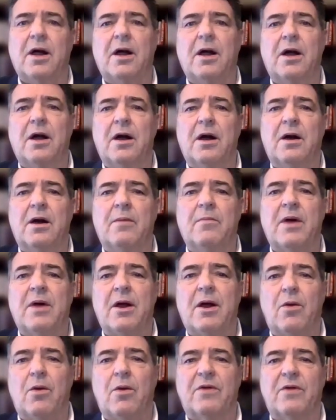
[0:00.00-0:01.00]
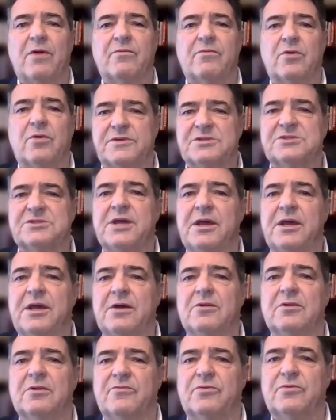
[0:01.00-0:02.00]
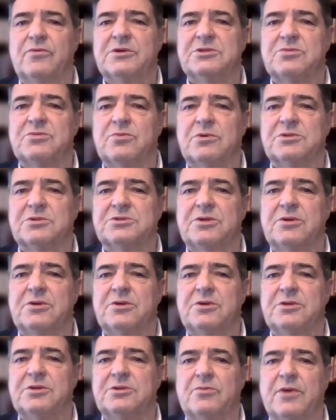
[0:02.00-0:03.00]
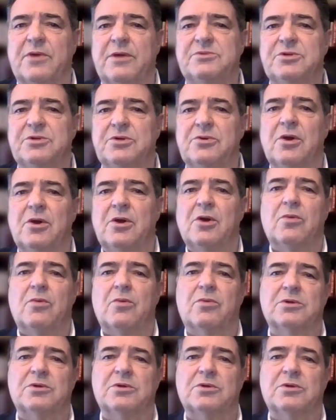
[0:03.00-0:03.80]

Um, however, with the scale of which we're starting to ramp to,